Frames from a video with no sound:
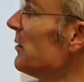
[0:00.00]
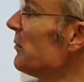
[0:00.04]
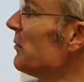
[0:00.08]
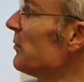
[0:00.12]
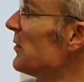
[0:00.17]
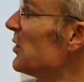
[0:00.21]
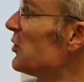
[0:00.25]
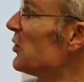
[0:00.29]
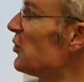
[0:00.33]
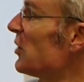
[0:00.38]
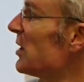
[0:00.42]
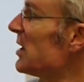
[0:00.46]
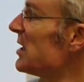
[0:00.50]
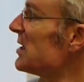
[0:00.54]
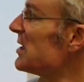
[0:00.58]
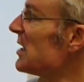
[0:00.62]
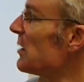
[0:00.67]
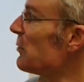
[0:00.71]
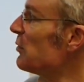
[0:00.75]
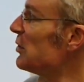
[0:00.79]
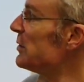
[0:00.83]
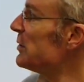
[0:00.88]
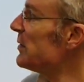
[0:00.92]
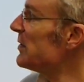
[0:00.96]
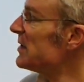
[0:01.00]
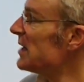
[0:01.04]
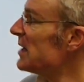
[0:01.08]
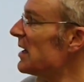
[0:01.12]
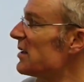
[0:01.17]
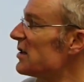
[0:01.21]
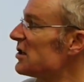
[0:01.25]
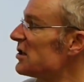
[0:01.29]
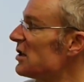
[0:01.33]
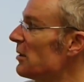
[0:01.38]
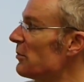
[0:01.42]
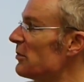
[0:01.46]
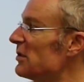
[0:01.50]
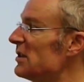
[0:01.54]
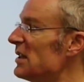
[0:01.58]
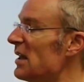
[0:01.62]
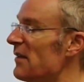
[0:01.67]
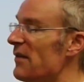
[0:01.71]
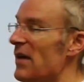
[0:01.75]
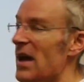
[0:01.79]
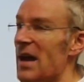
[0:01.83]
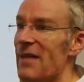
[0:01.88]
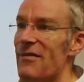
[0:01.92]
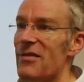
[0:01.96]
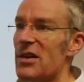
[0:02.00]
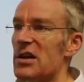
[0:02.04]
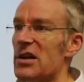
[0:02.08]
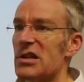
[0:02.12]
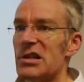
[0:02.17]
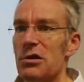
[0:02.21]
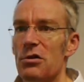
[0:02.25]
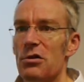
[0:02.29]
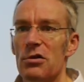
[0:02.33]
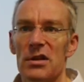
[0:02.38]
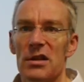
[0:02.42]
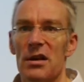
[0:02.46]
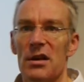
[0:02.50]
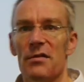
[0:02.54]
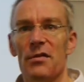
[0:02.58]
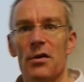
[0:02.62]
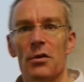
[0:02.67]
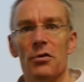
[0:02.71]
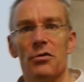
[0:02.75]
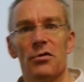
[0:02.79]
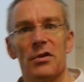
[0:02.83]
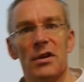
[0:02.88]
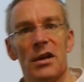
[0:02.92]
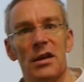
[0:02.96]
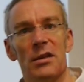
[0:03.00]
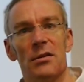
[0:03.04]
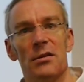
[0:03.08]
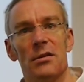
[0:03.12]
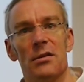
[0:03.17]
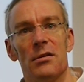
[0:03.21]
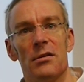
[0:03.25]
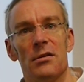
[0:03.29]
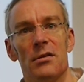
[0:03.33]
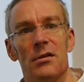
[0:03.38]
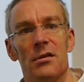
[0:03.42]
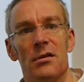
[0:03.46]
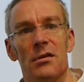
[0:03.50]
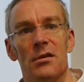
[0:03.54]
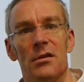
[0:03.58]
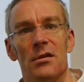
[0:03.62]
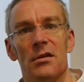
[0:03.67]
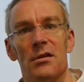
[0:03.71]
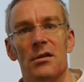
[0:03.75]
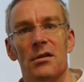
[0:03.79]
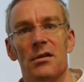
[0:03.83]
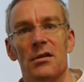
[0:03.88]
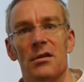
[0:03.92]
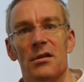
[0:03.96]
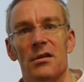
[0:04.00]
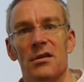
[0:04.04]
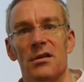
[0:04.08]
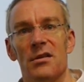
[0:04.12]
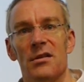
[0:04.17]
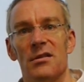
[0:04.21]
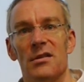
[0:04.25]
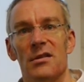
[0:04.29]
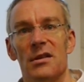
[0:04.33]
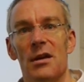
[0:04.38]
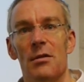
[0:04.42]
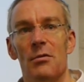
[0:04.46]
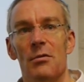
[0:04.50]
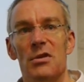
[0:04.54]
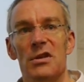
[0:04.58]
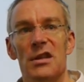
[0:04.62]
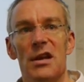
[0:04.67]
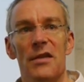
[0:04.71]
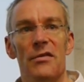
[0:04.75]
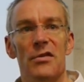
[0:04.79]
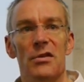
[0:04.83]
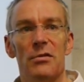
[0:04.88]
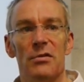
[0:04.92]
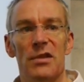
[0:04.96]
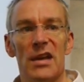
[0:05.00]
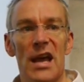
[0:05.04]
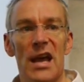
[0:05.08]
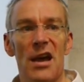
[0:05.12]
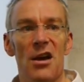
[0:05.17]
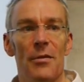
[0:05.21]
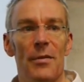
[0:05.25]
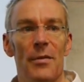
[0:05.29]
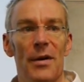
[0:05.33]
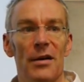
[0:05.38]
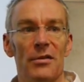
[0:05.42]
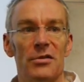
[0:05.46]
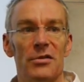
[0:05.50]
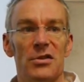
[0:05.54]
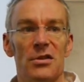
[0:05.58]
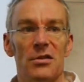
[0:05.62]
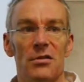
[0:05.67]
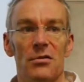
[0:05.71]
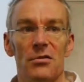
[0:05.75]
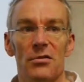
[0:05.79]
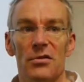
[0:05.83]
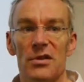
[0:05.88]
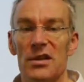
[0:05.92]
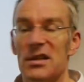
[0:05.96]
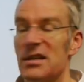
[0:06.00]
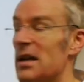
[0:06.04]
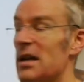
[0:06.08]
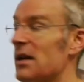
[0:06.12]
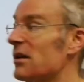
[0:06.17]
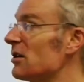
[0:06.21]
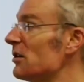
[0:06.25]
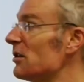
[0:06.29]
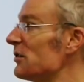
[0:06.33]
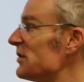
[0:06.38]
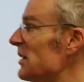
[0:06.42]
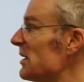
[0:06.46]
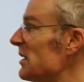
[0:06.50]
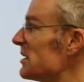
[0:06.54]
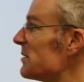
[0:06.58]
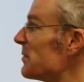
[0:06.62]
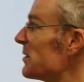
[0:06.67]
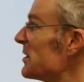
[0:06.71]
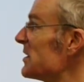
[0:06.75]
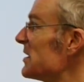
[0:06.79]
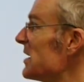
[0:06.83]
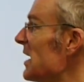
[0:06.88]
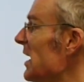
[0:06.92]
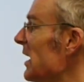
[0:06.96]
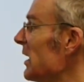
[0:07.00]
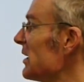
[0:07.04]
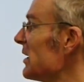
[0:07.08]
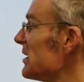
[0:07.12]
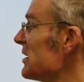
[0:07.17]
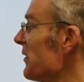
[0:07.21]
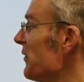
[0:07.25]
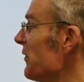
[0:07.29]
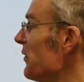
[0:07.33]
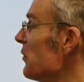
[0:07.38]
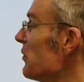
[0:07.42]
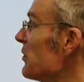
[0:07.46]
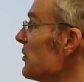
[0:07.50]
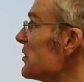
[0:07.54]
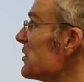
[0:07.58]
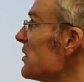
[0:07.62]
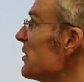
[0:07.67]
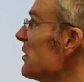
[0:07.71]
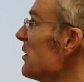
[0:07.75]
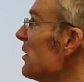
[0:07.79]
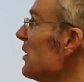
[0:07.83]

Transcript: The trick is though, once we set this up, we're never ever going to look in that folder again. Yeah, we never care about the exact contents because it handles it for us.